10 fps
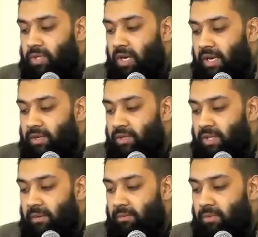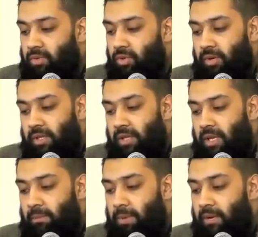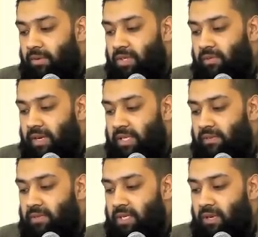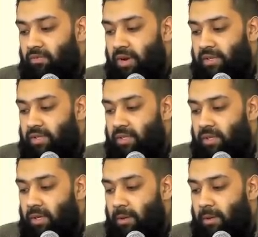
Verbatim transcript: who is kind to them during their periods of activity and rest.